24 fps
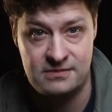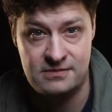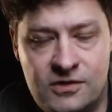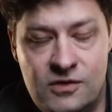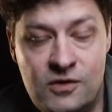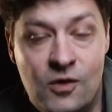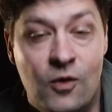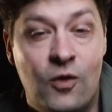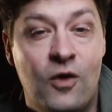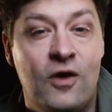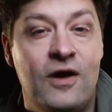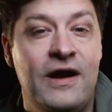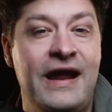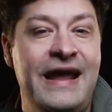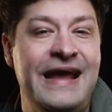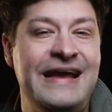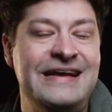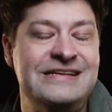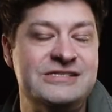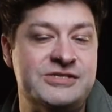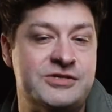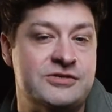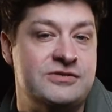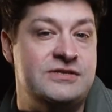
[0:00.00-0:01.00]
Your
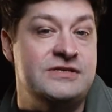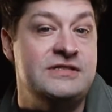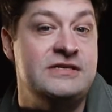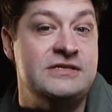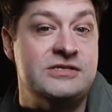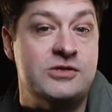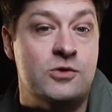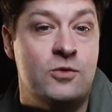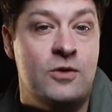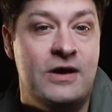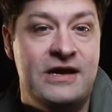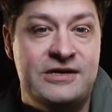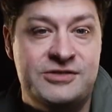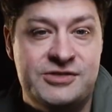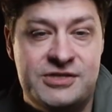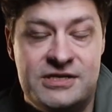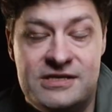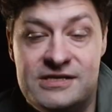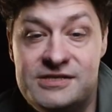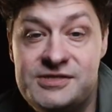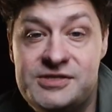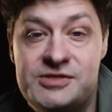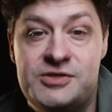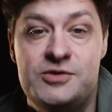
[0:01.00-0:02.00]
answer to this
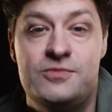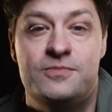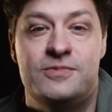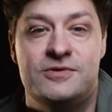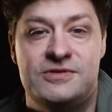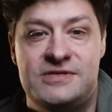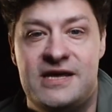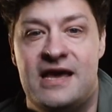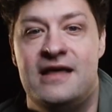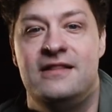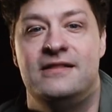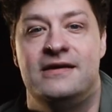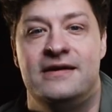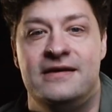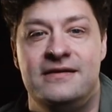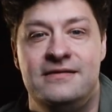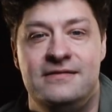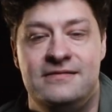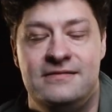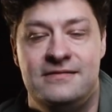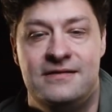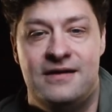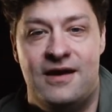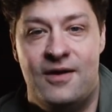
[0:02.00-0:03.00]
question is super telling